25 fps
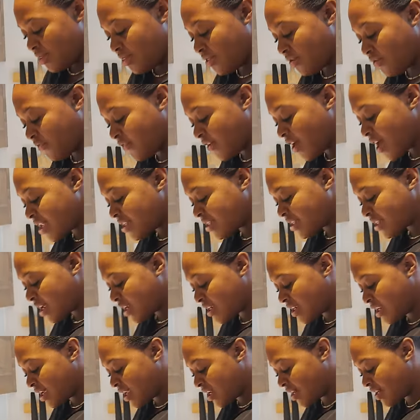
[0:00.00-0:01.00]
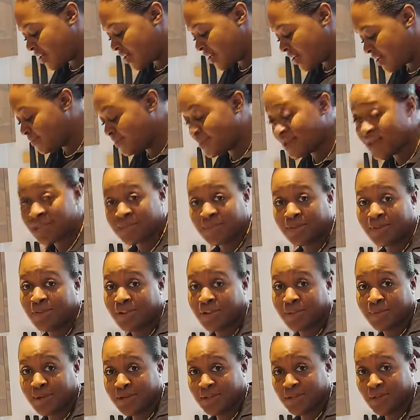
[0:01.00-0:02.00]
The first onion, please don't look
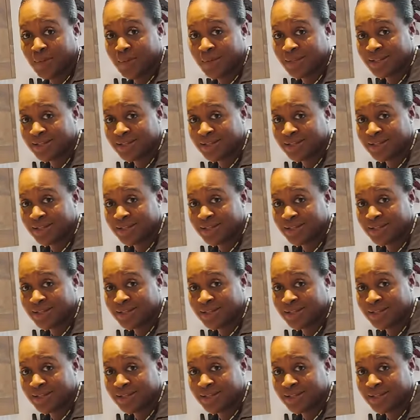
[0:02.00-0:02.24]
at my chopping